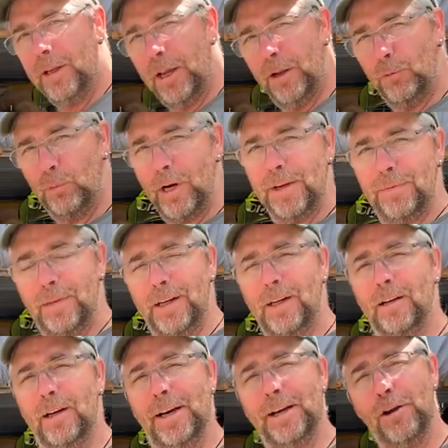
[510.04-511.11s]
And right
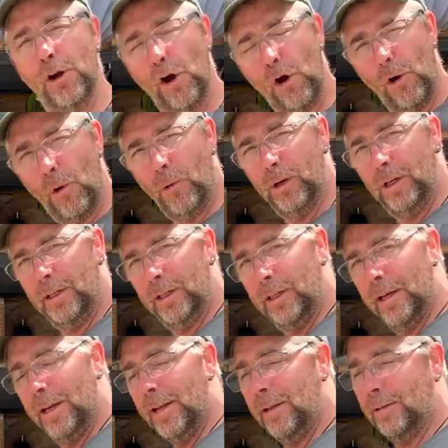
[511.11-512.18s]
there, I know
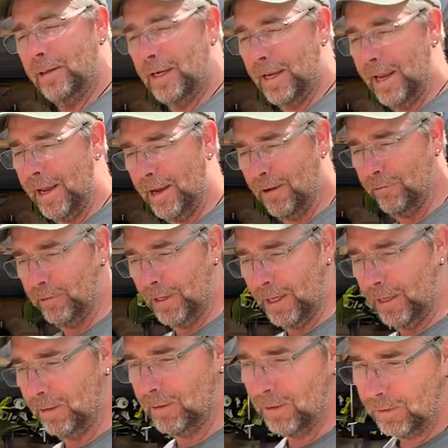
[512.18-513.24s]
underneath I have
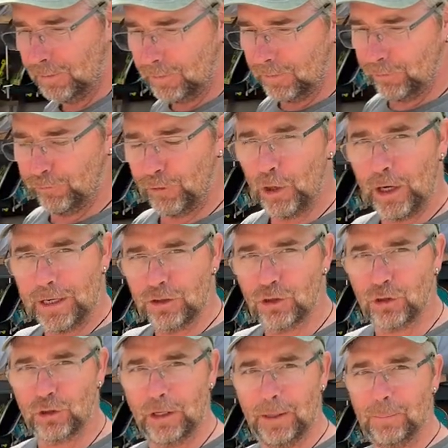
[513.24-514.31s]
a furring
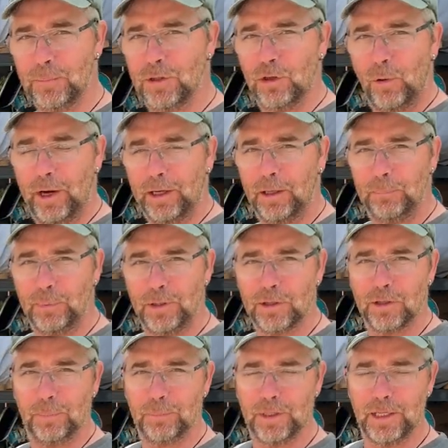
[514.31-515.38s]
strip so I could put
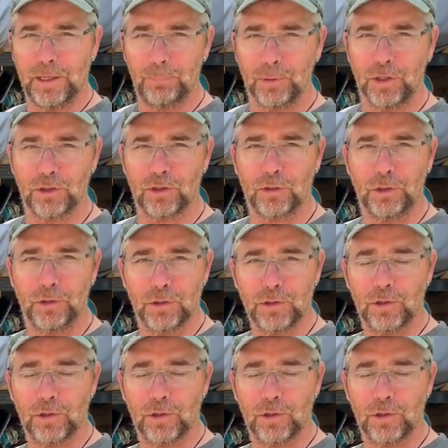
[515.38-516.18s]
some deeper screws.